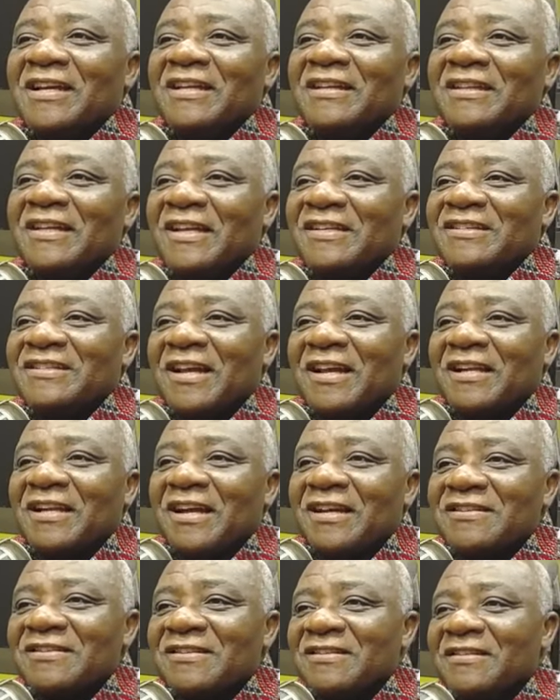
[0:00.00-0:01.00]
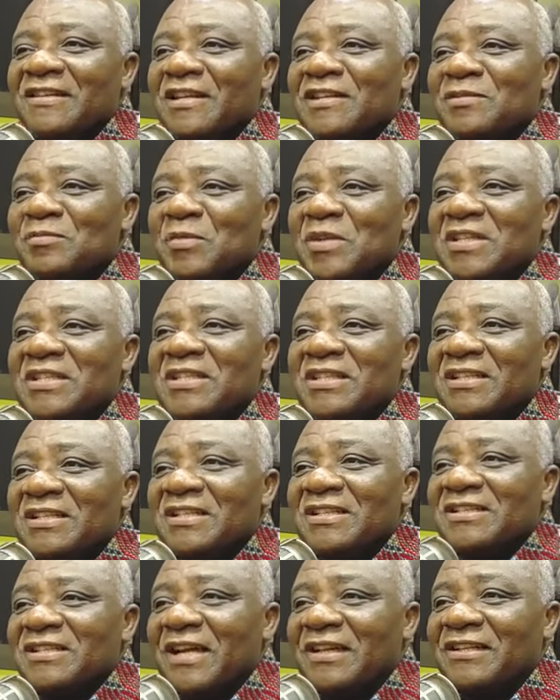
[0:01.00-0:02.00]
National Council next meeting
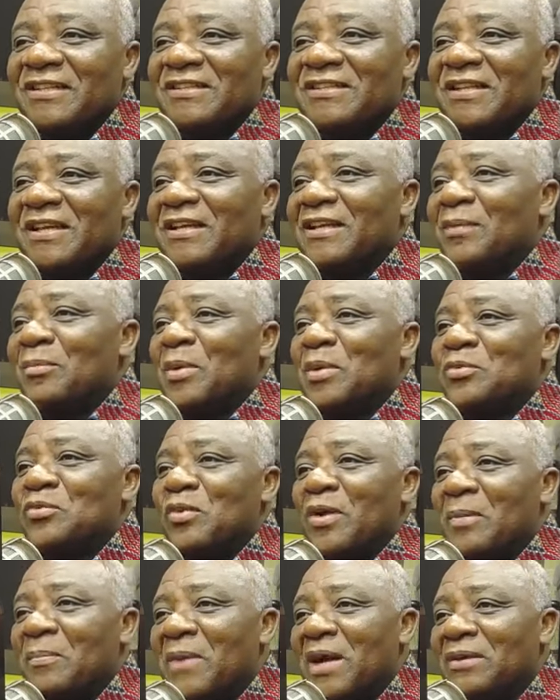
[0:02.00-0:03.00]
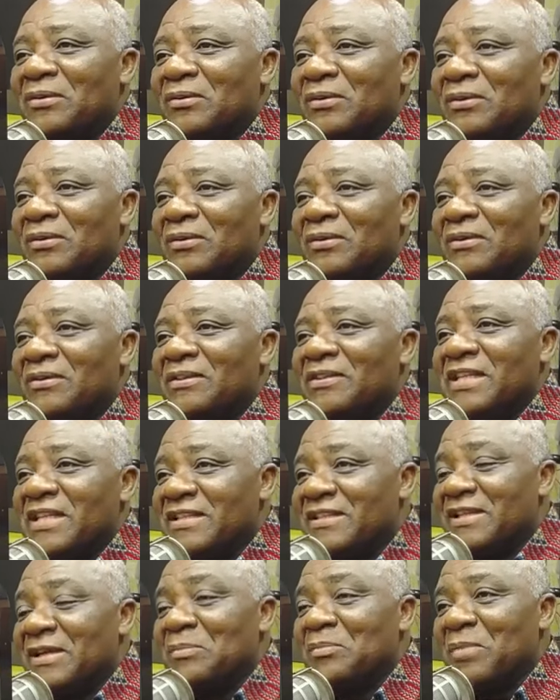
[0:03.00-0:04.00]
decided say you better abandon
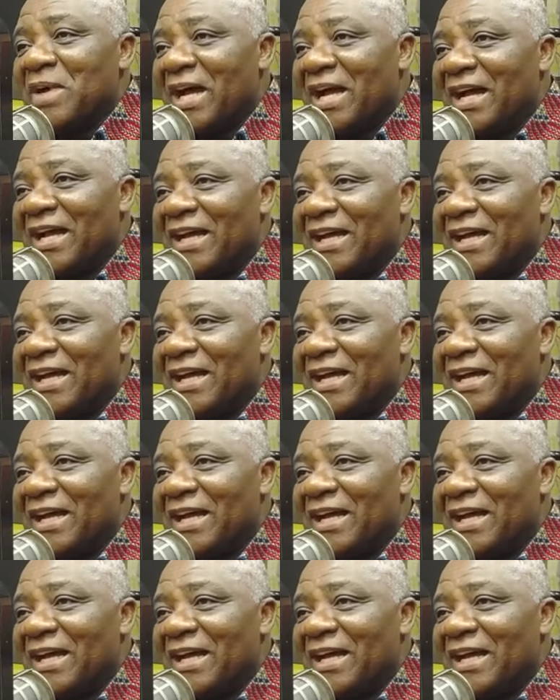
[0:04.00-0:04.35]
December